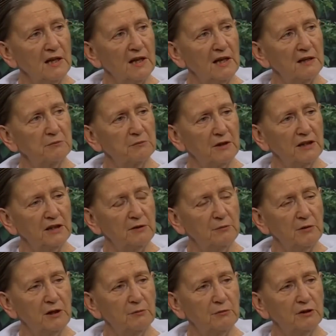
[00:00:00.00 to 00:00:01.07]
and many
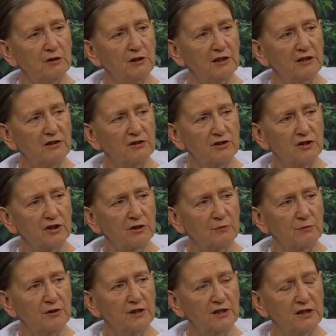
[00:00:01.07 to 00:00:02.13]
people
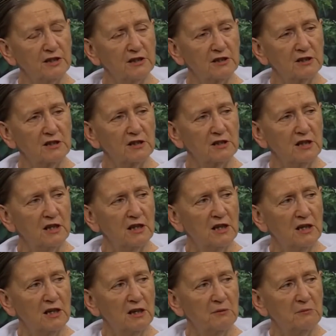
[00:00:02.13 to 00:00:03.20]
interpret it
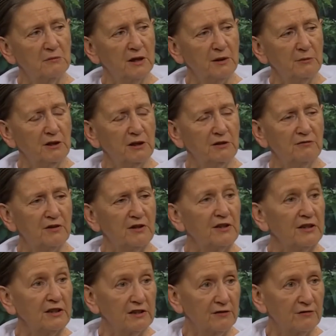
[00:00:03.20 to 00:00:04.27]
maybe
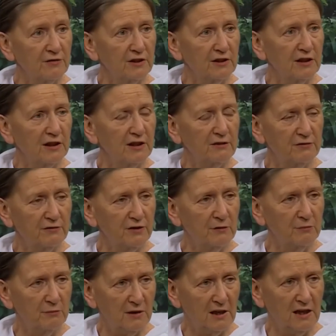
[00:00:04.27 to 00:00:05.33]
very differently
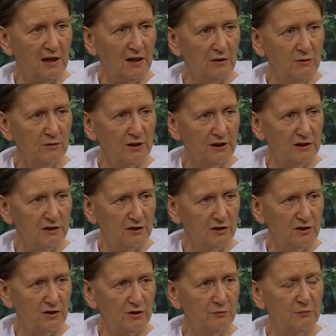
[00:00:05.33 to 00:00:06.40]
from how it
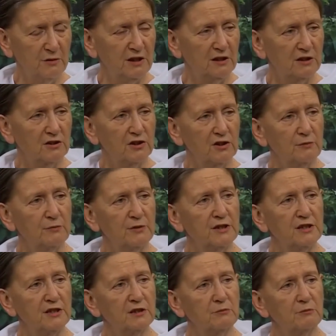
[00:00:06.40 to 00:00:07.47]
should be
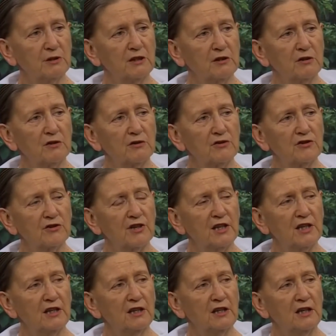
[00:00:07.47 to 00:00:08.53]
interpreted, because
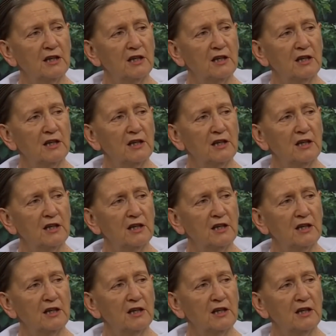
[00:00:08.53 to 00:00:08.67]
they